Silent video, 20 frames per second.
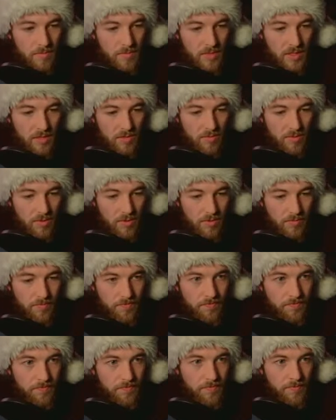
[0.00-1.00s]
There we go. Of
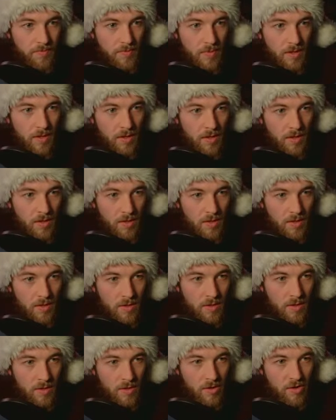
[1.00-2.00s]

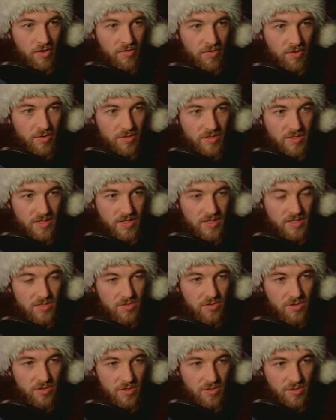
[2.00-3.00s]
course, this
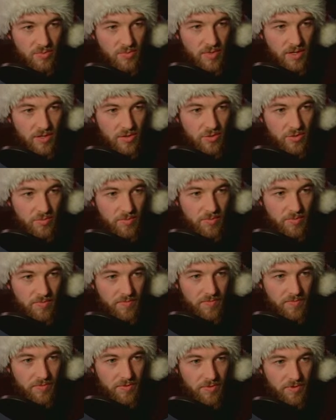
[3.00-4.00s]
could also be a loop
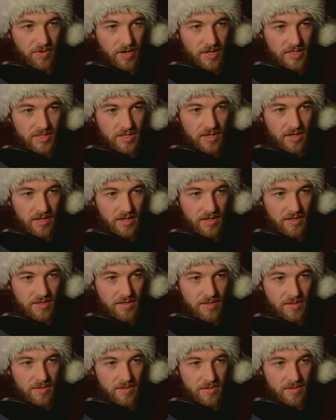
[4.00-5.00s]
for xi
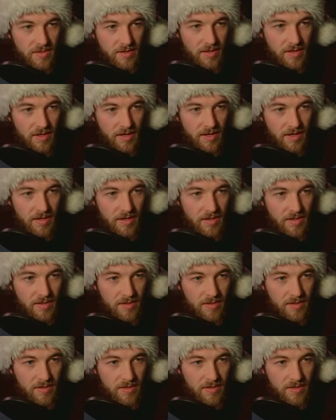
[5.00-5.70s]
in,